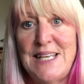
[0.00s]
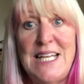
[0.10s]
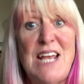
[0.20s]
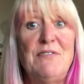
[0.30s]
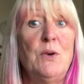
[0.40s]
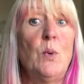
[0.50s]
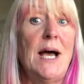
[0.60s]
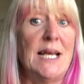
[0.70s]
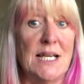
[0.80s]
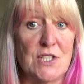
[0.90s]
in every
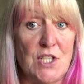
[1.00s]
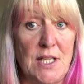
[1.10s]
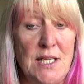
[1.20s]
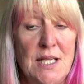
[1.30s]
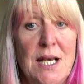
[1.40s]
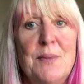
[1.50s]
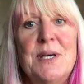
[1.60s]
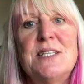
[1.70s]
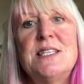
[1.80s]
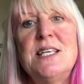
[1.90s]
way, actually,
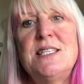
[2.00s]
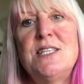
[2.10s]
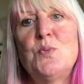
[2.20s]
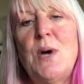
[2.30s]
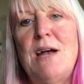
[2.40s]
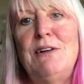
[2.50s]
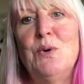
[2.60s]
because this is where